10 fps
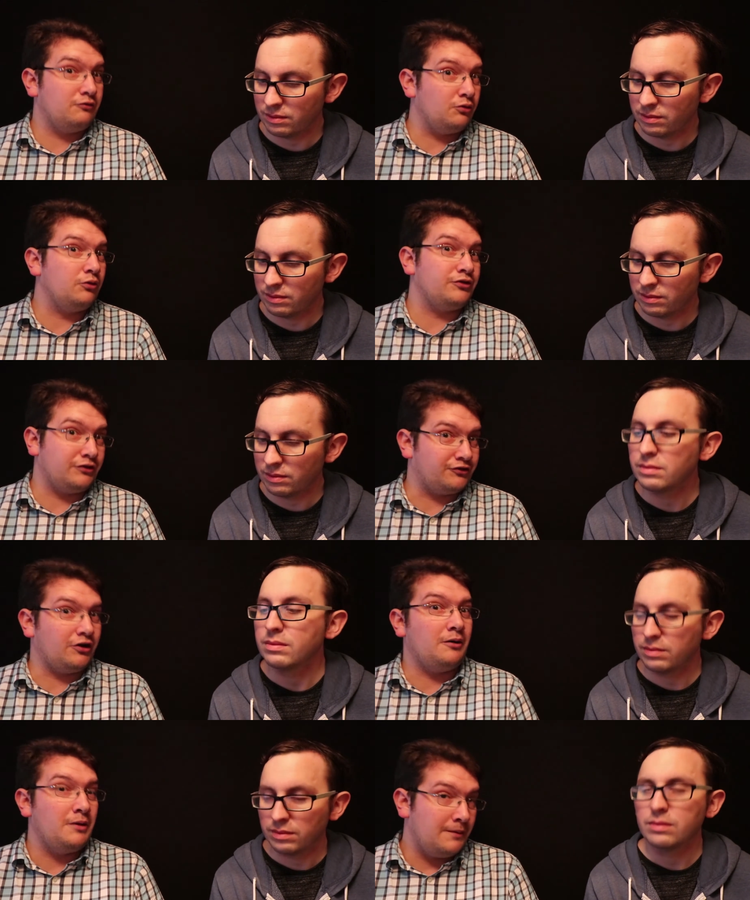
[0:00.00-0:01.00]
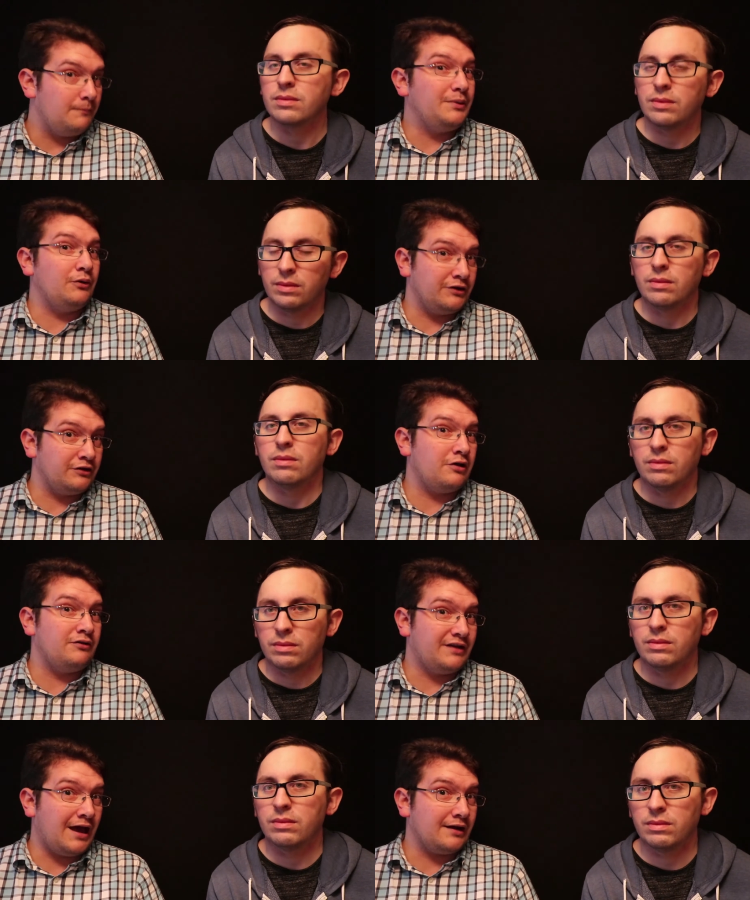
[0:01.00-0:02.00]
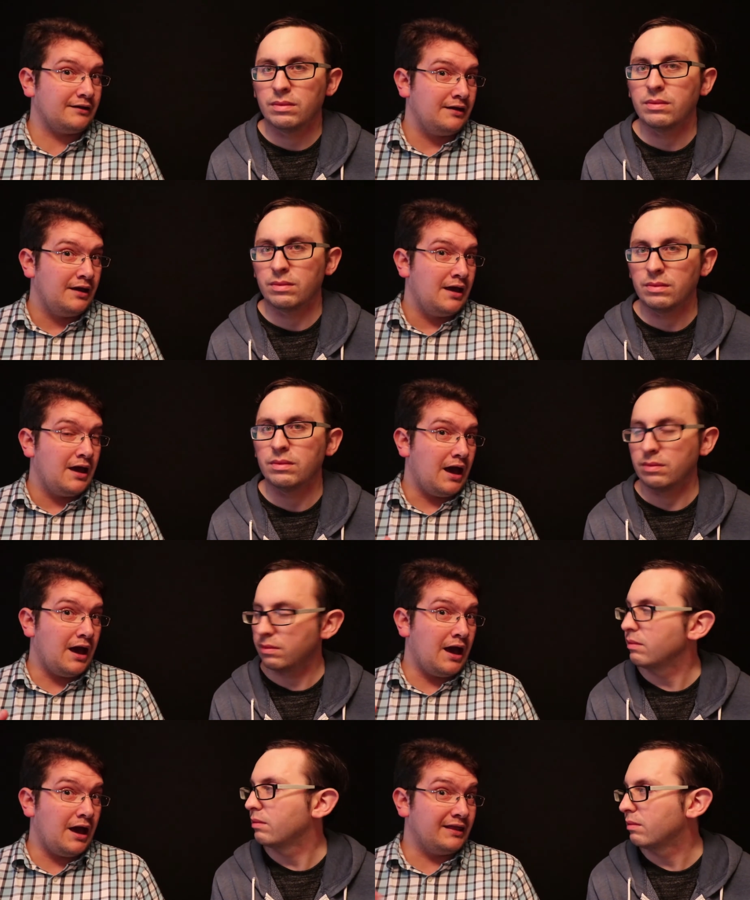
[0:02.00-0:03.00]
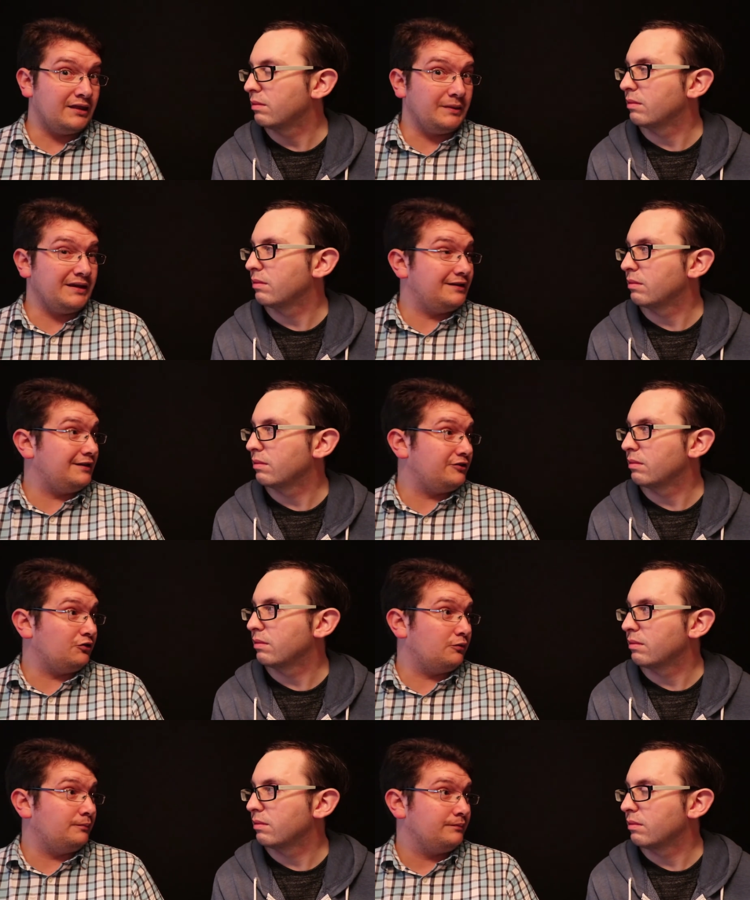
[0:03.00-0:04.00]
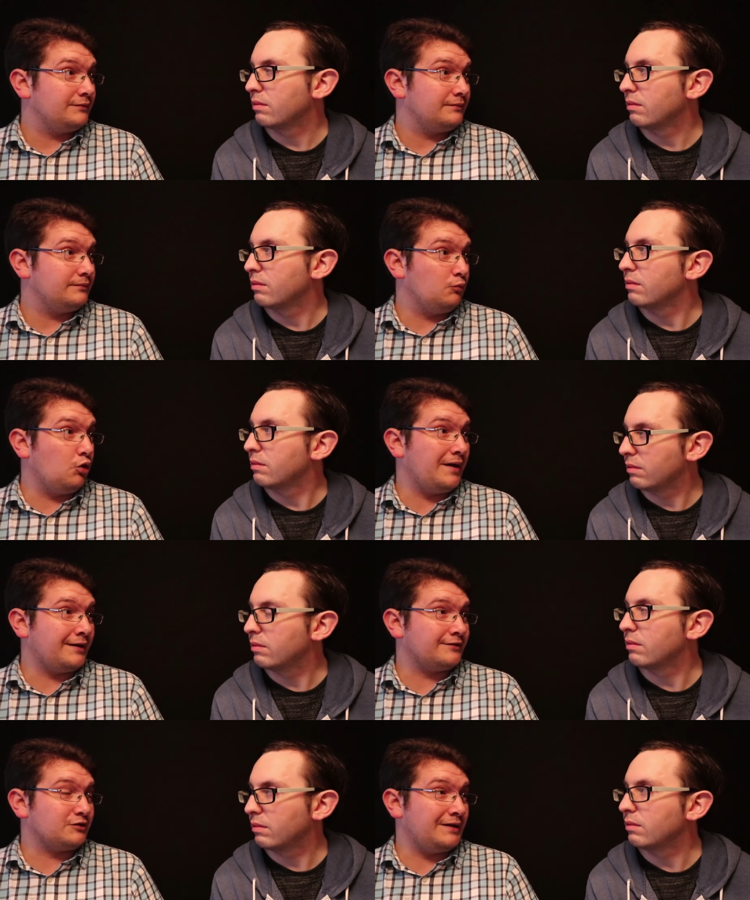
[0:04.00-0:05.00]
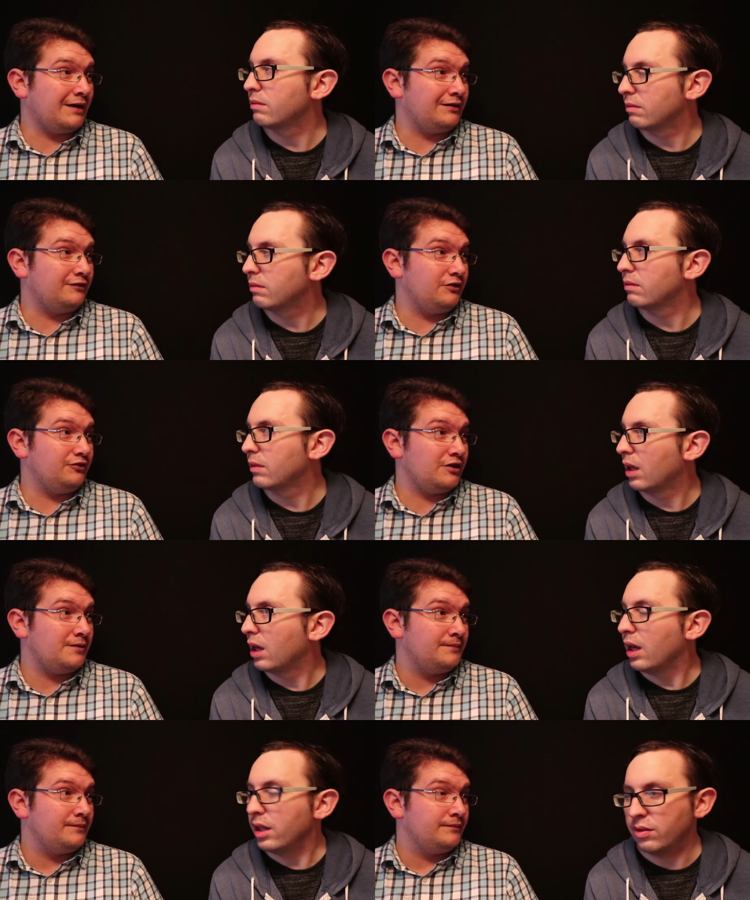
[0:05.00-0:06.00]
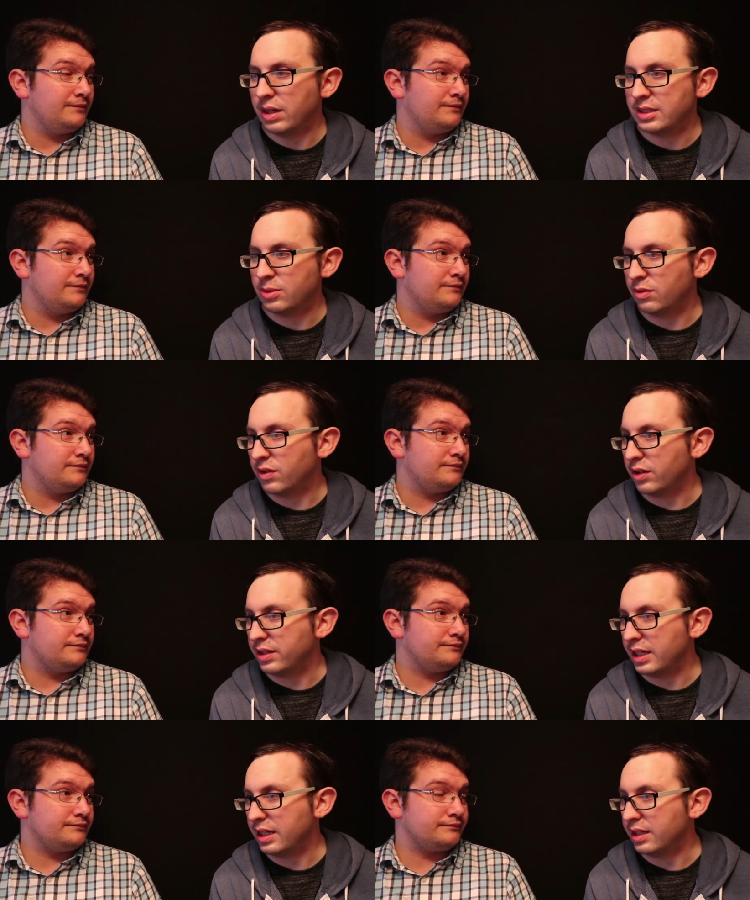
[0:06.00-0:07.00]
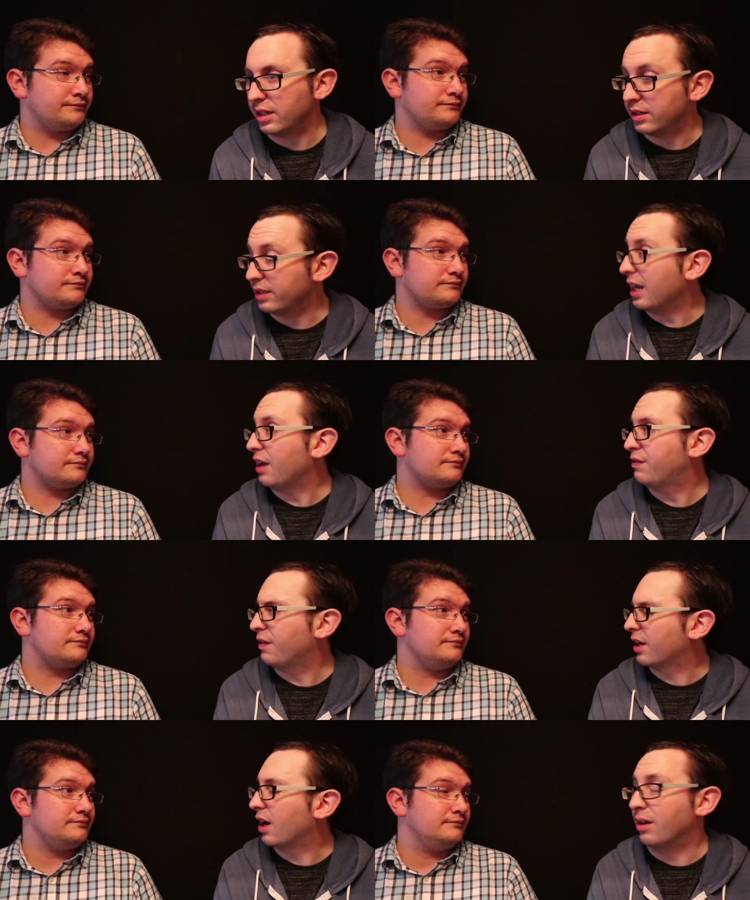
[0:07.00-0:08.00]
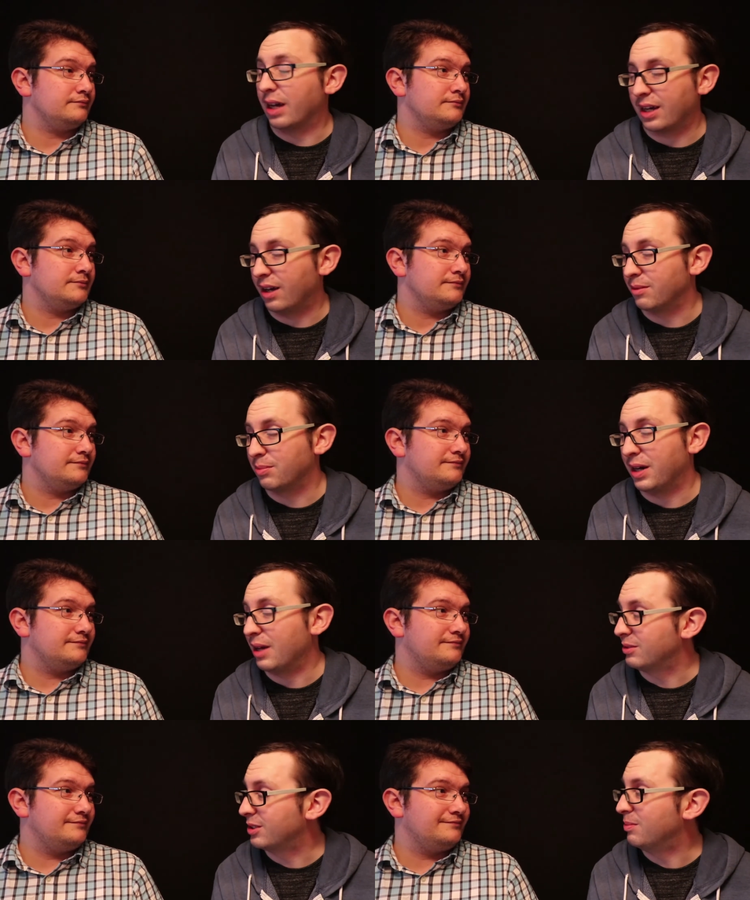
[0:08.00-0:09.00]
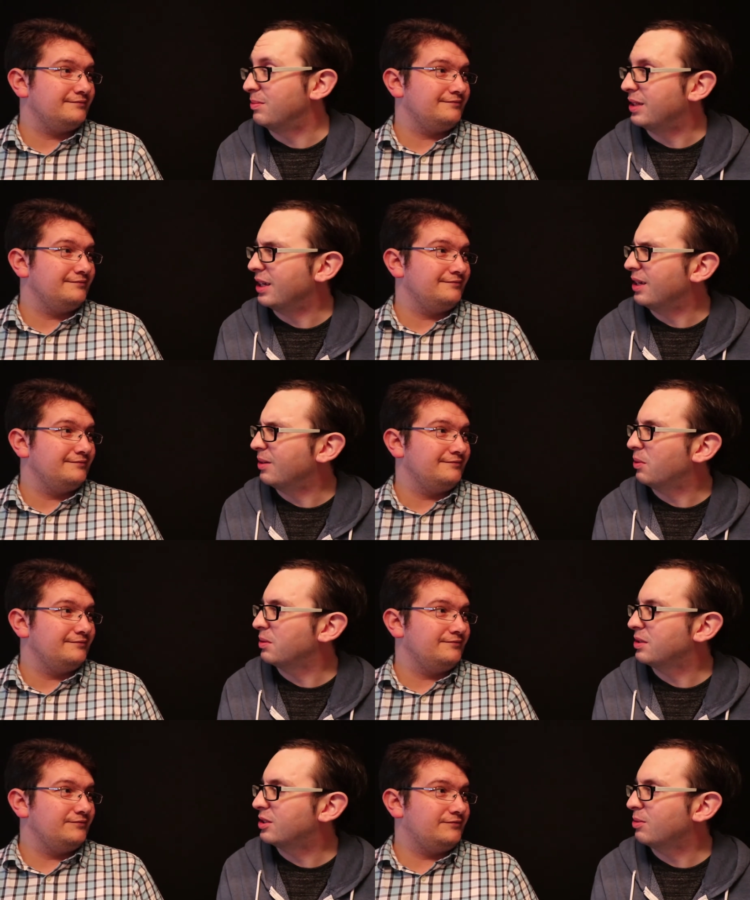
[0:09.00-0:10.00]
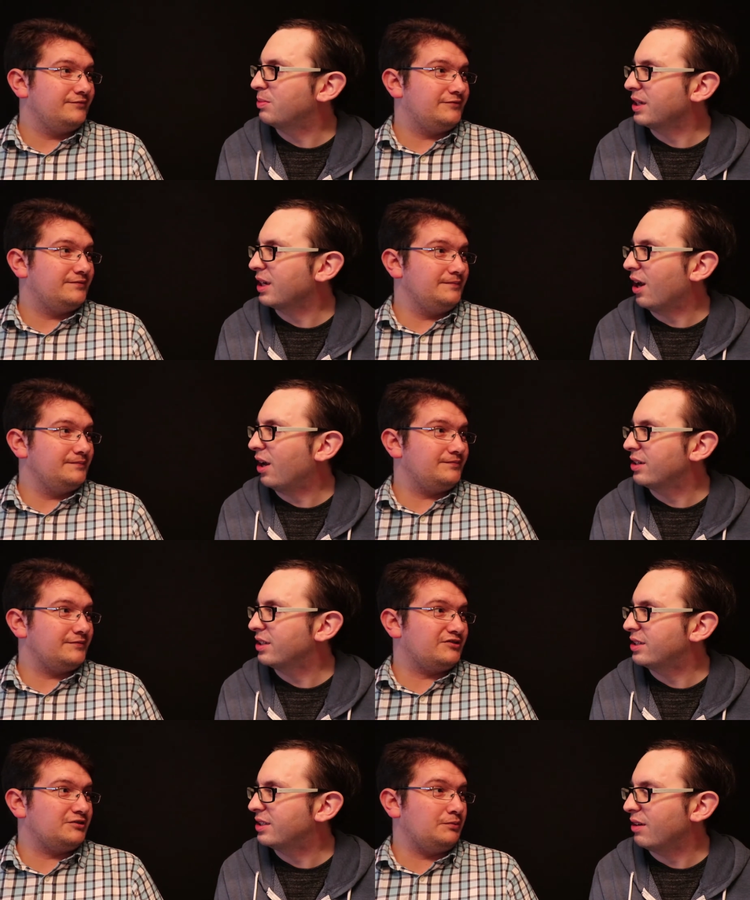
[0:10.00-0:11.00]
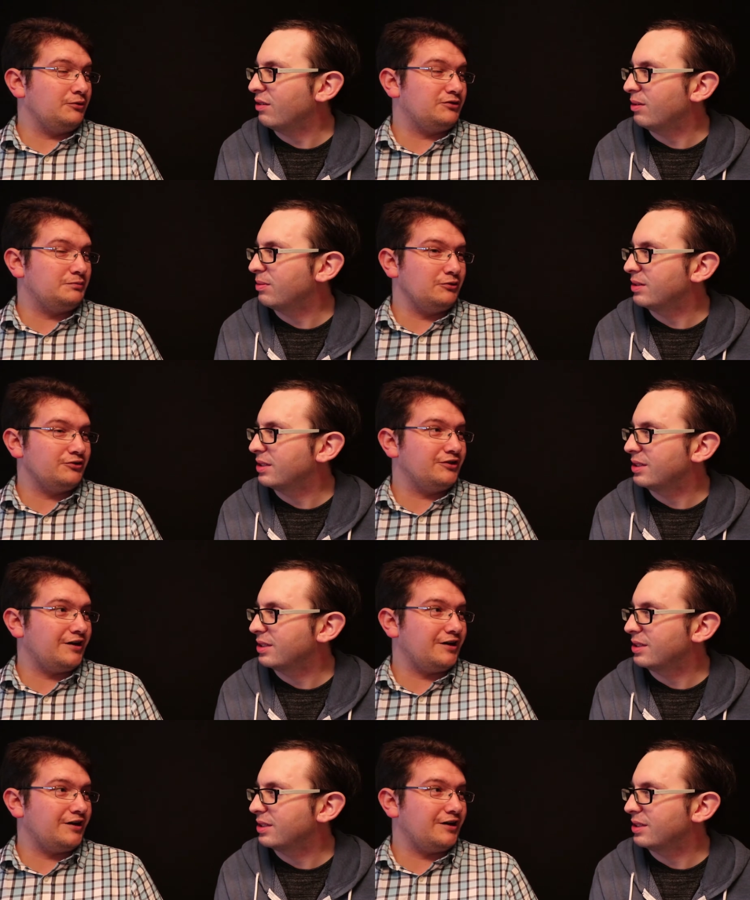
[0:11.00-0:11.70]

Speaker 1: the rules, you can start building your own deck. Uh, and then there'll be additional warbands coming out in the future.
Speaker 2: There is. So we've got the the, the I can't I can't pronounce them. The what, something guard. The Sepulture